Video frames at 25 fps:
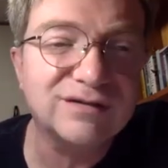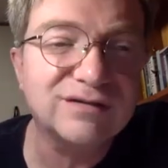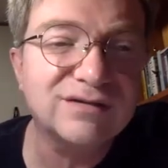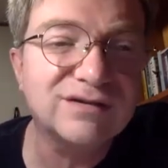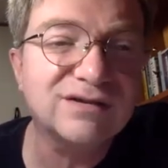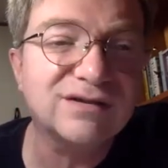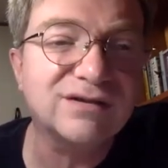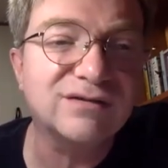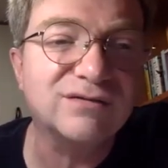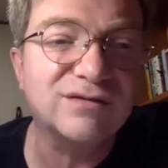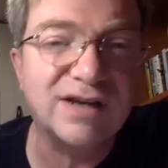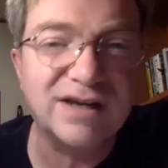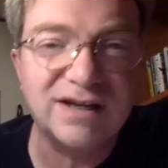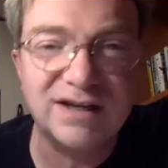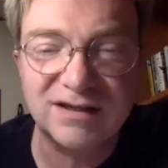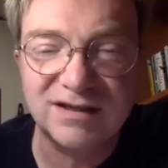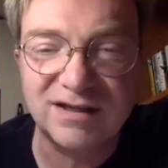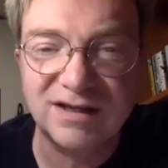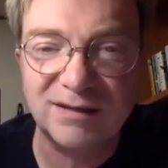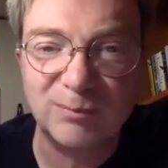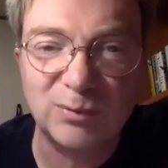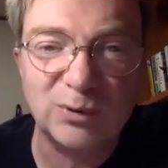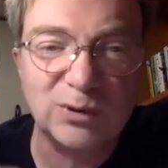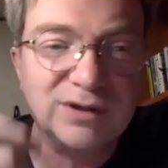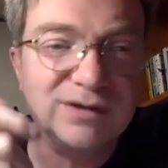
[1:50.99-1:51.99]
So
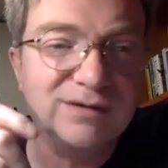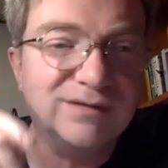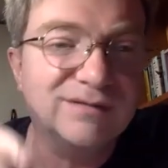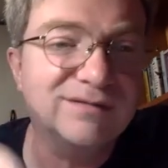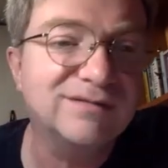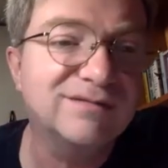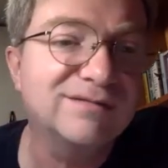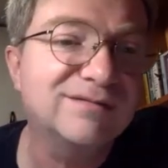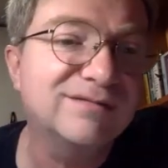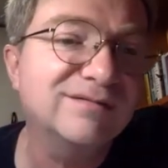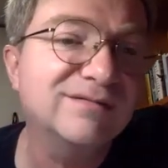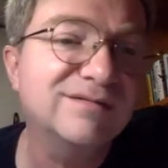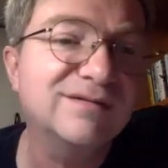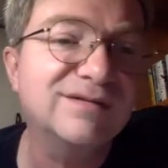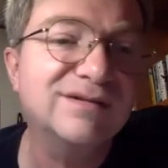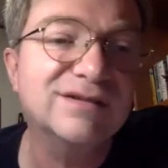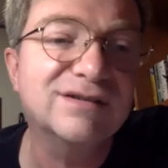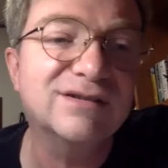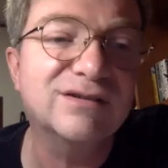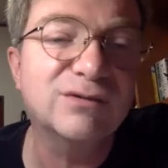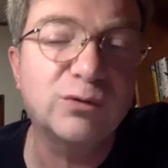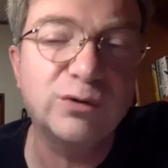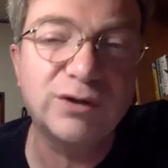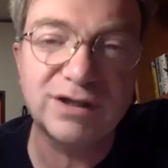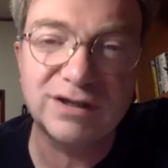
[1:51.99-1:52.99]
ASAP
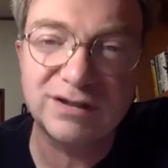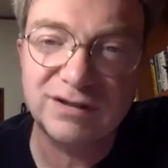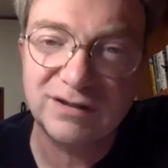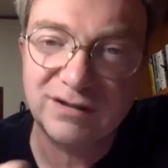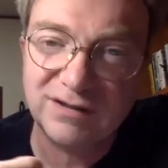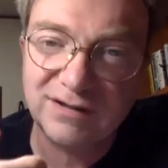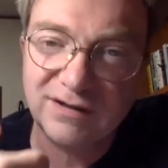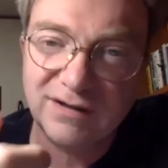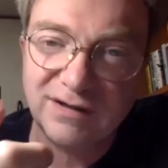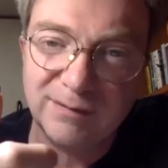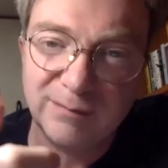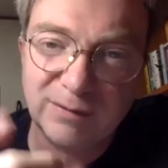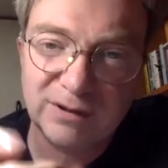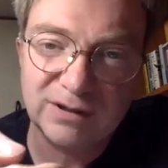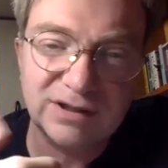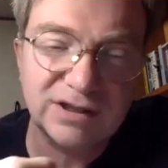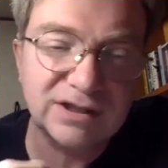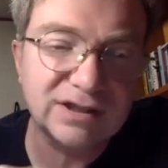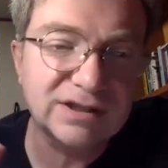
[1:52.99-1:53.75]
is quick to type.